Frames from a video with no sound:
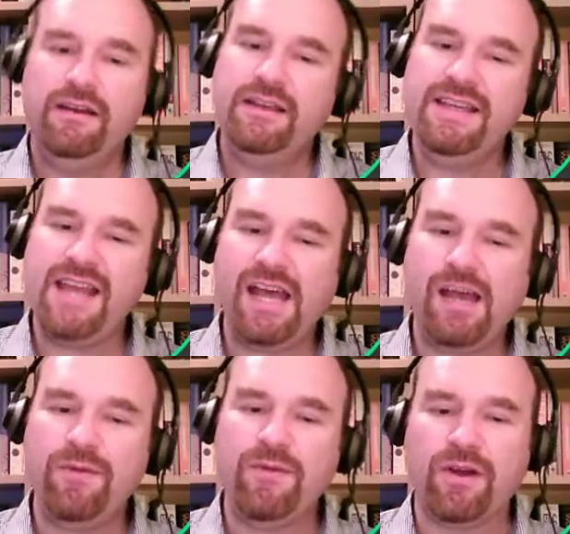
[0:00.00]
yeah,
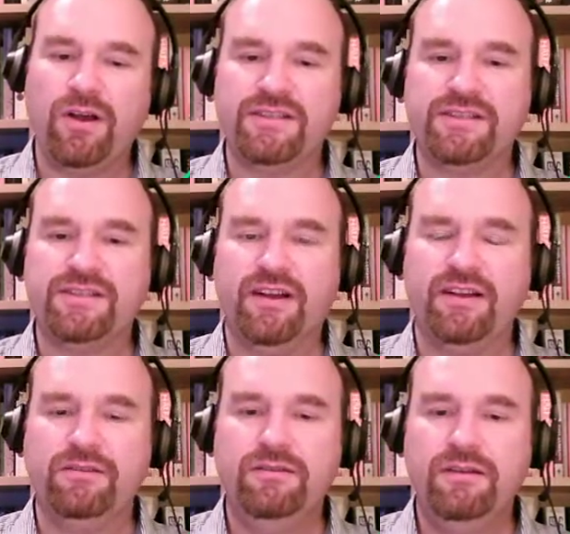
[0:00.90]
we've got a
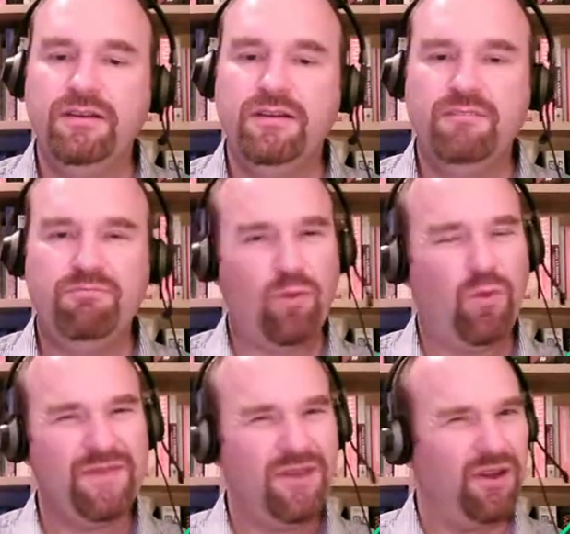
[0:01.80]
hostile, but
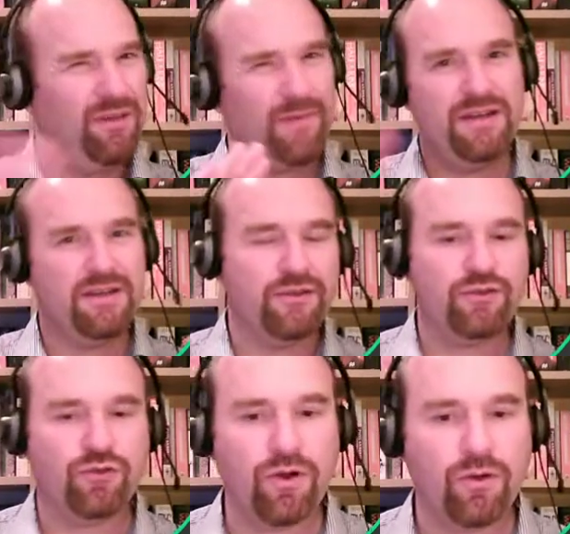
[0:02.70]
we've got them under
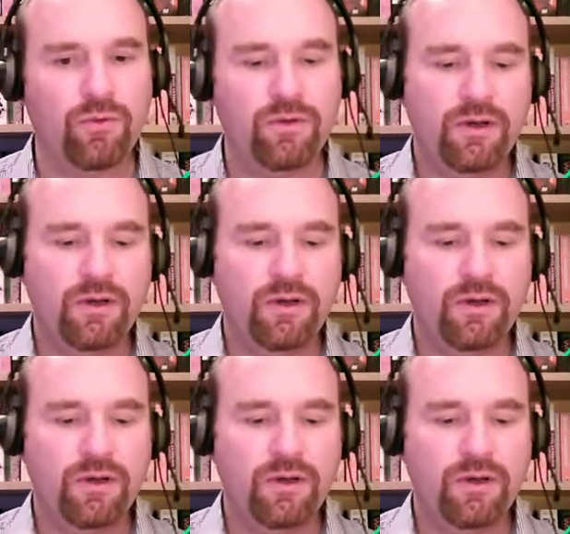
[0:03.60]
control.